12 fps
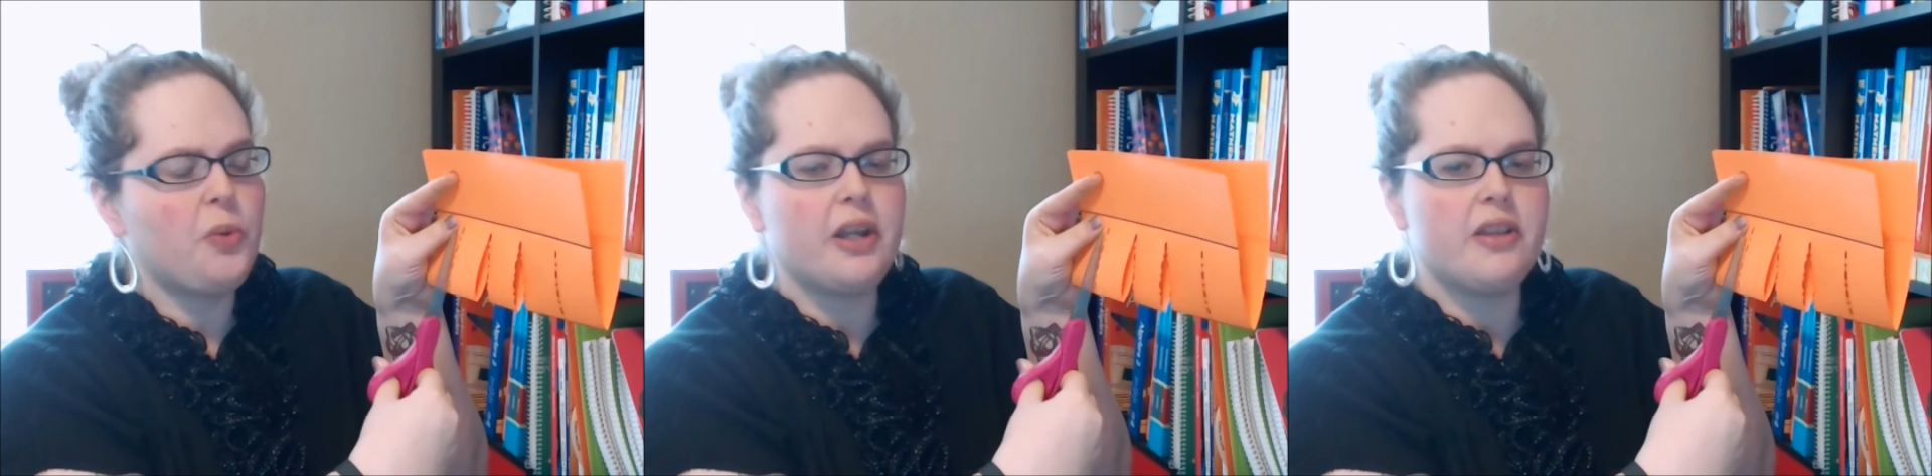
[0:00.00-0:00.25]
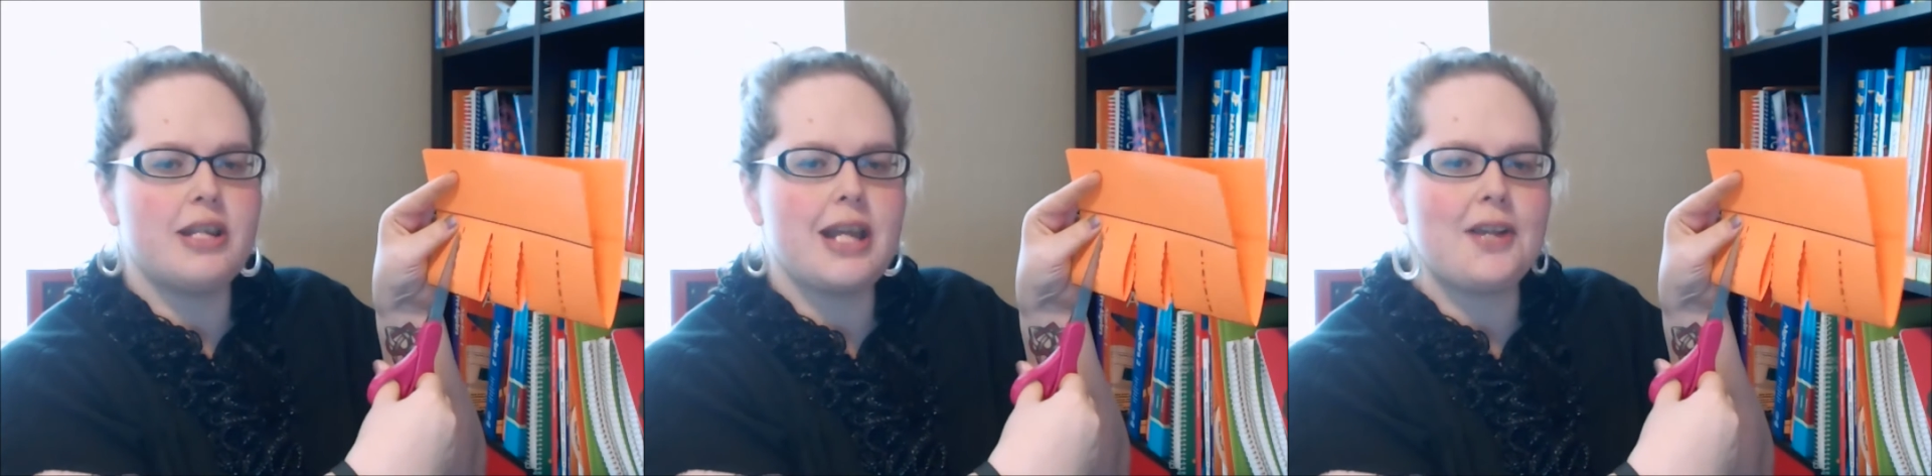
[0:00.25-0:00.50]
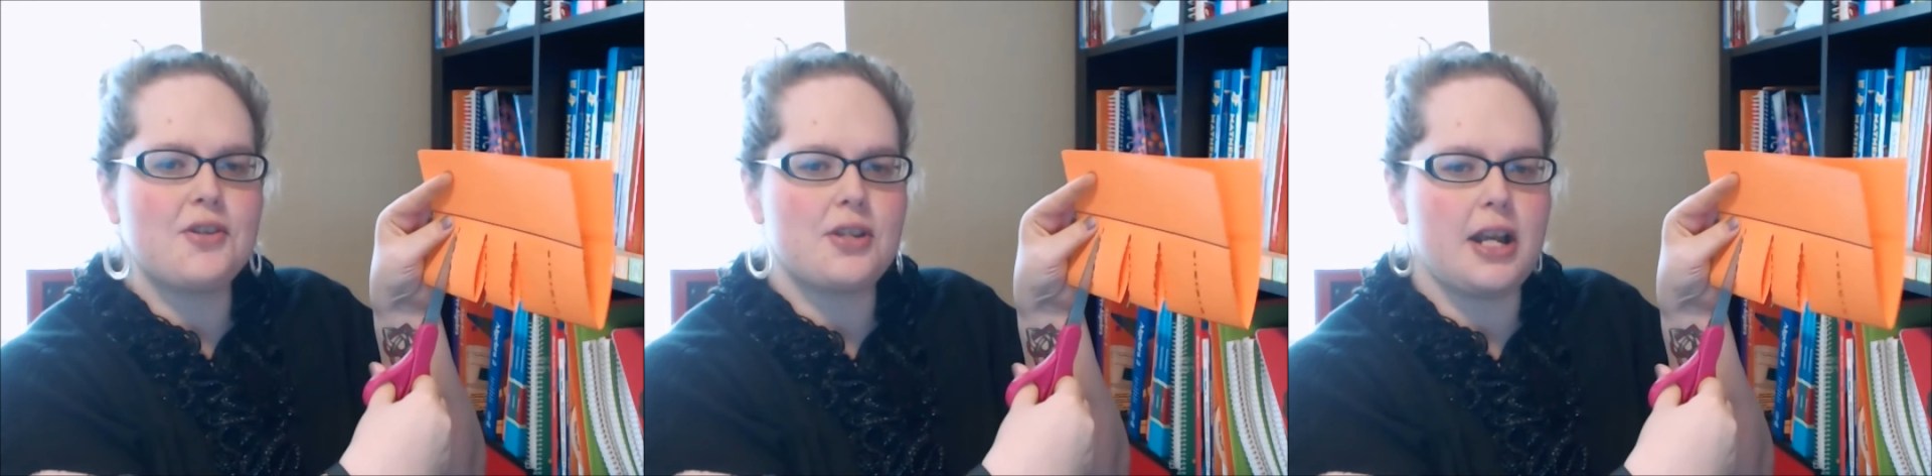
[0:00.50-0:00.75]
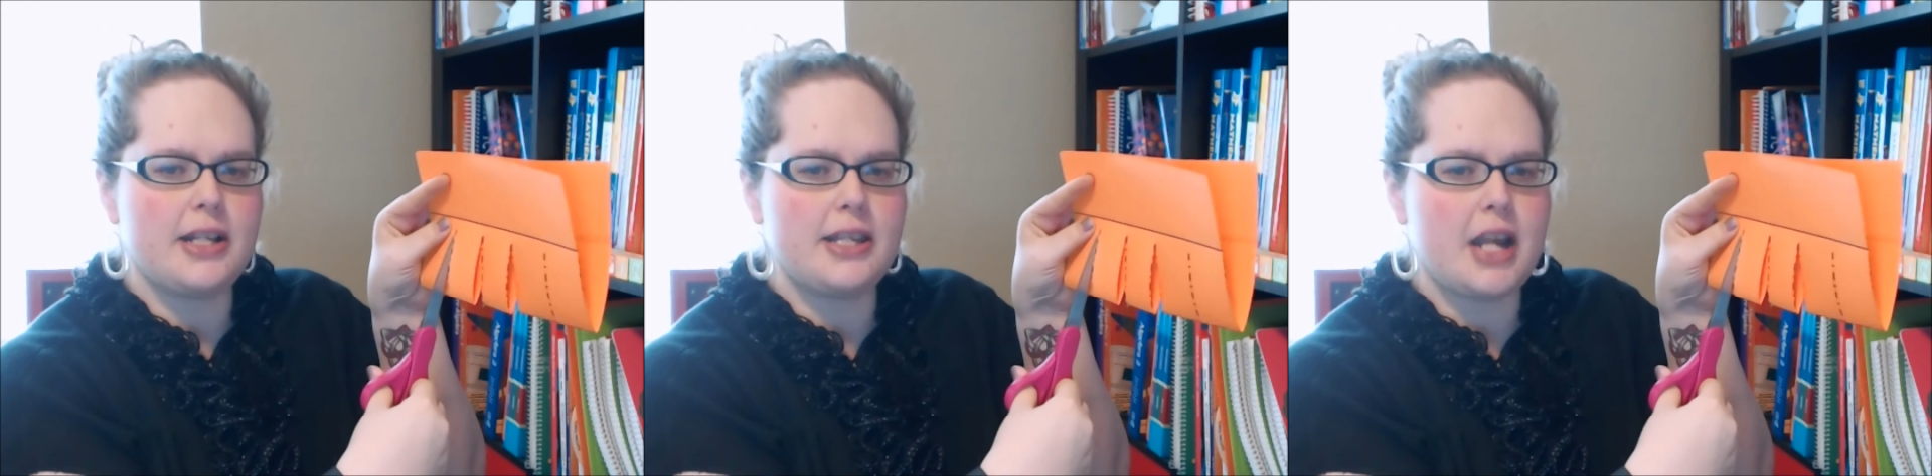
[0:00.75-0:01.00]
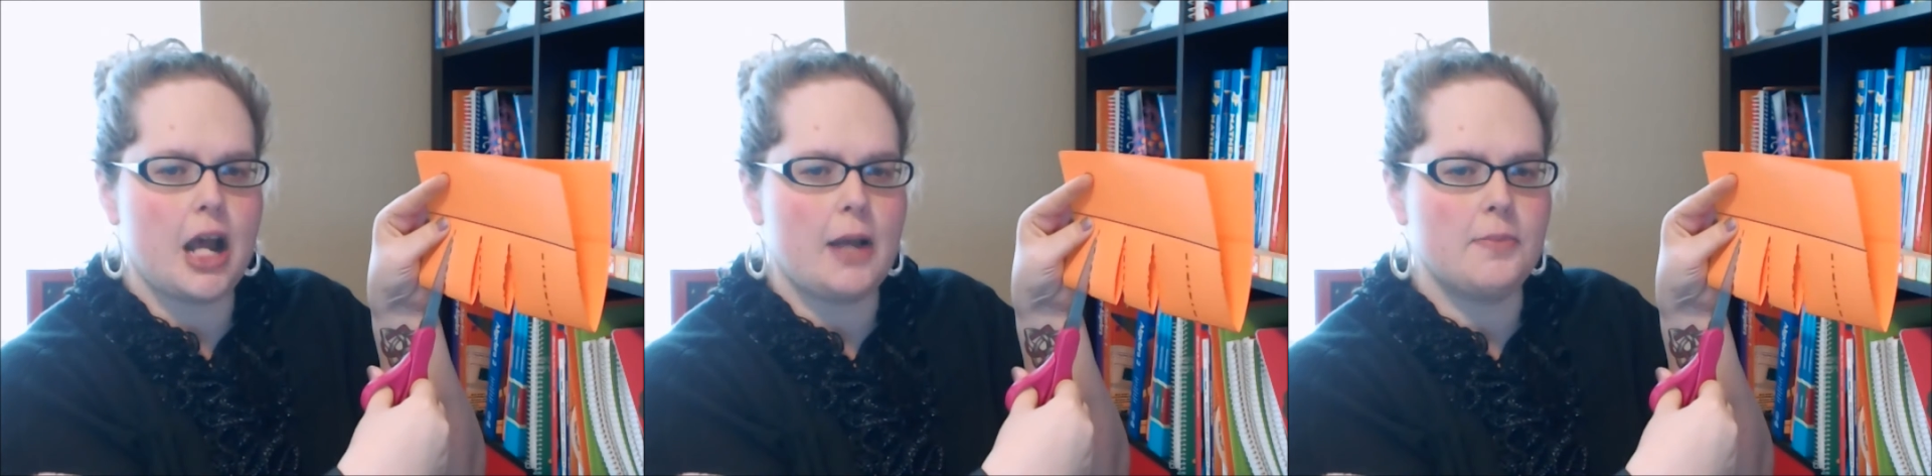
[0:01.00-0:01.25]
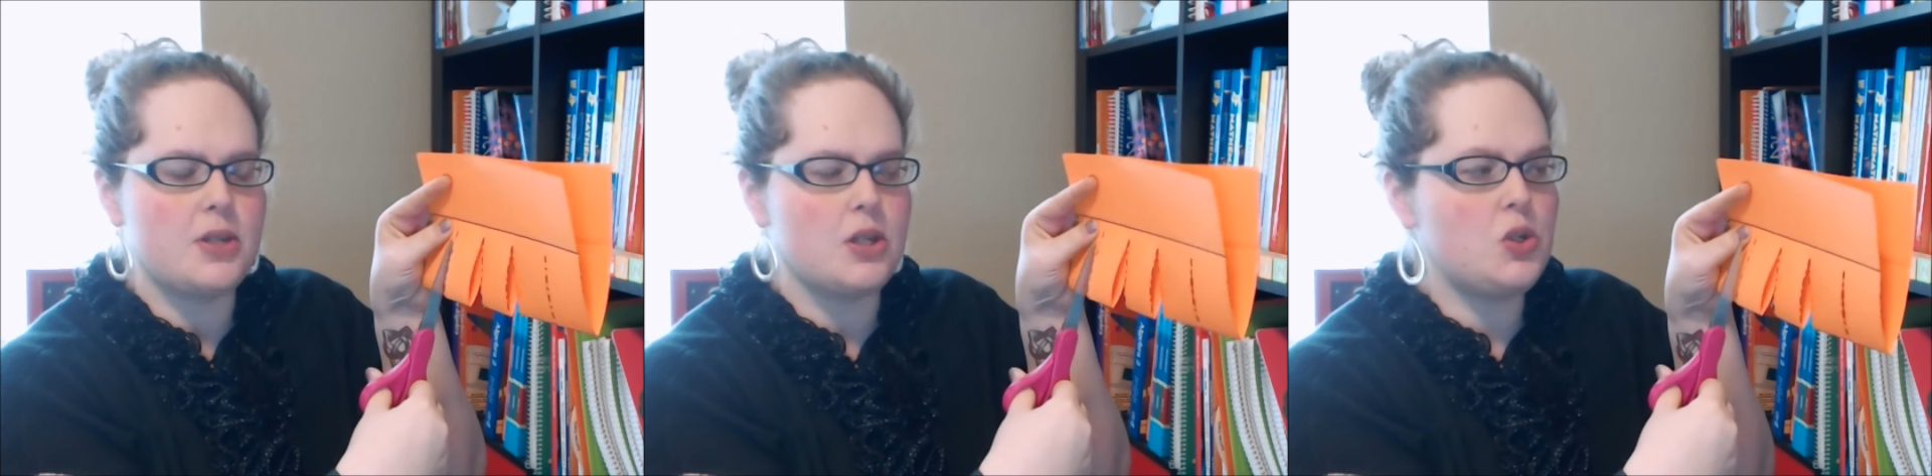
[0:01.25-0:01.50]
where the dashed line
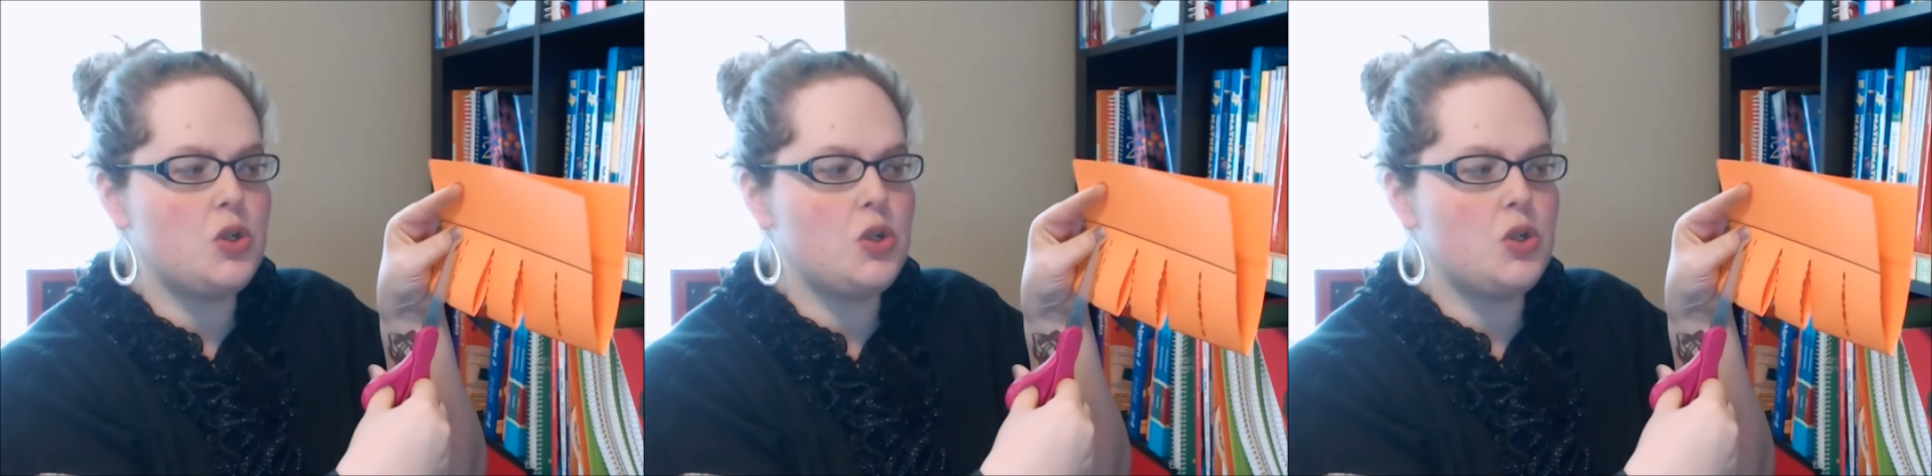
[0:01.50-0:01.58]
stops.